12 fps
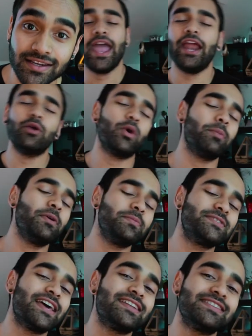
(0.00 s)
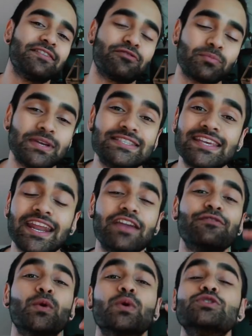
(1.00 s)
Anyway, peeps, that is it for me today.
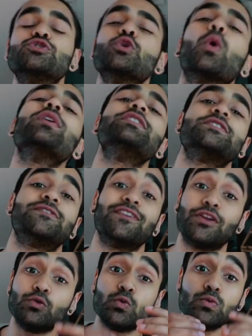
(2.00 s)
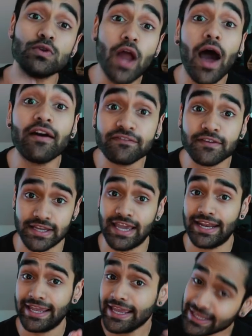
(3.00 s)
If you enjoyed this video, do not forget
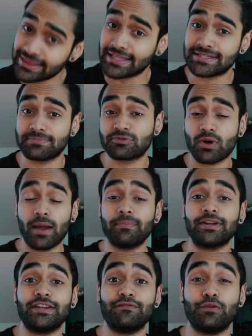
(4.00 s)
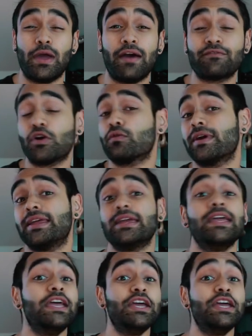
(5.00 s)
to hit that subscribe button if you haven't already.